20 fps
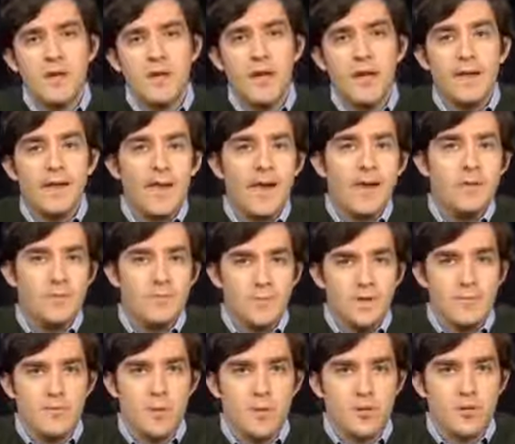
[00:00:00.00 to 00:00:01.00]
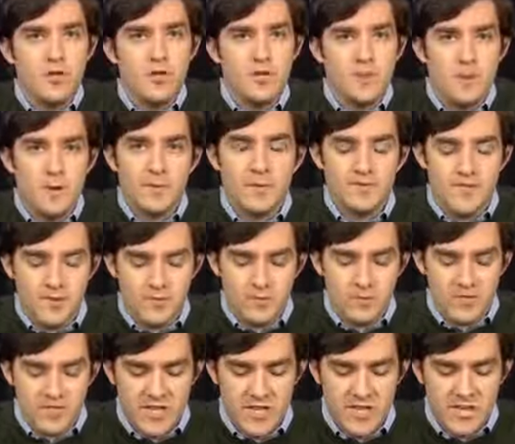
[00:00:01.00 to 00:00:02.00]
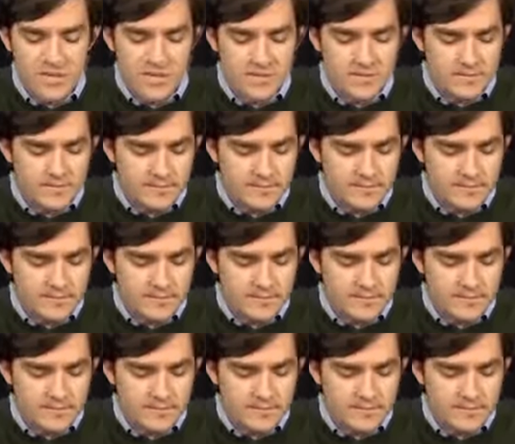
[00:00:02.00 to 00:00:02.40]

and how they'll be apportioned among the several states.